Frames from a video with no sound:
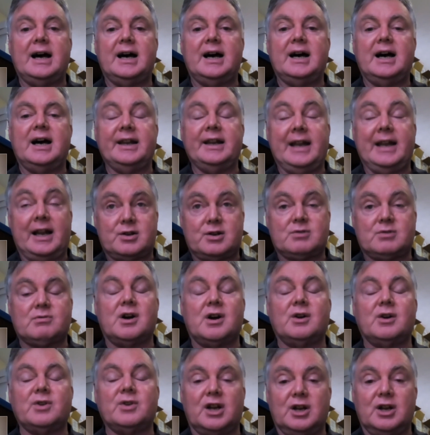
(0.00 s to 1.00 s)
and that's
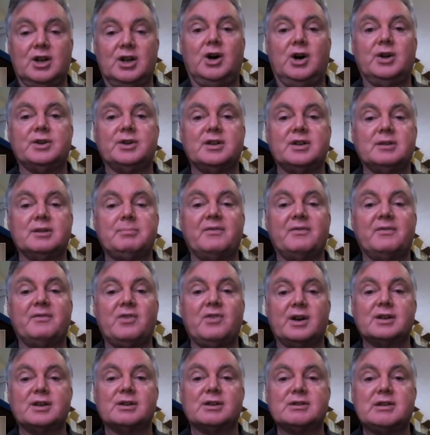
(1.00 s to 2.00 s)
grown a lot and been
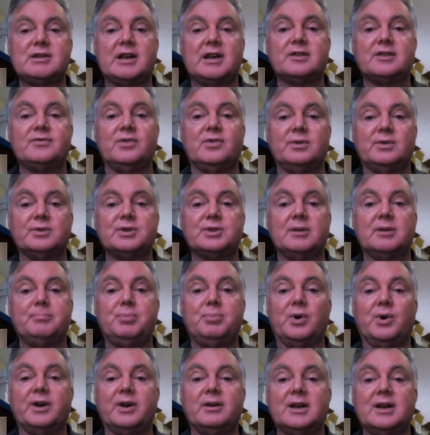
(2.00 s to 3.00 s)
very successful to the
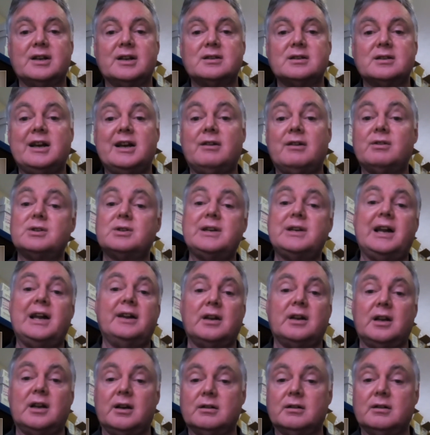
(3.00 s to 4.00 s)
point it's now a
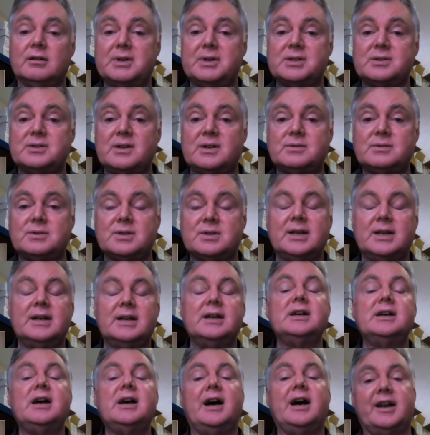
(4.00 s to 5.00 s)
standalone business,
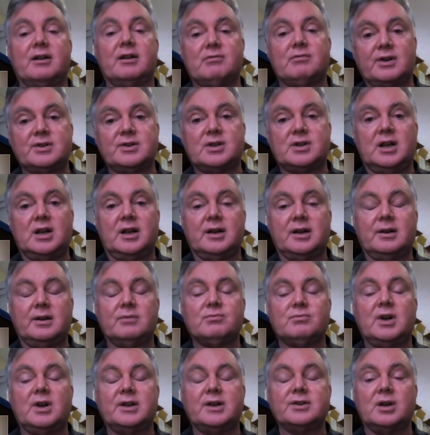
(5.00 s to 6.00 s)
and it
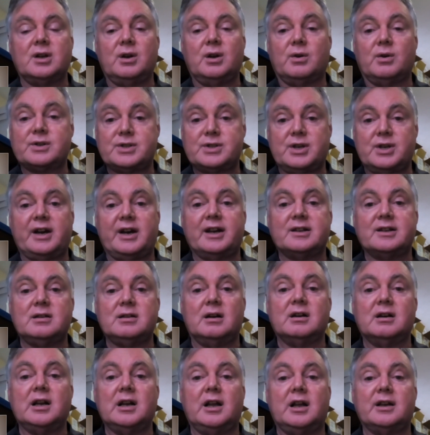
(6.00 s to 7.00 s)
runs alongside
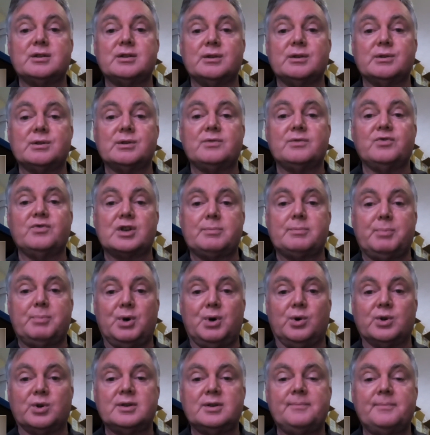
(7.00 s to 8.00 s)
Sunglasses for
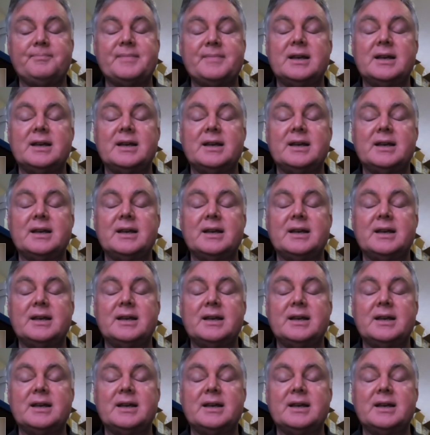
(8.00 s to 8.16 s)
Sport.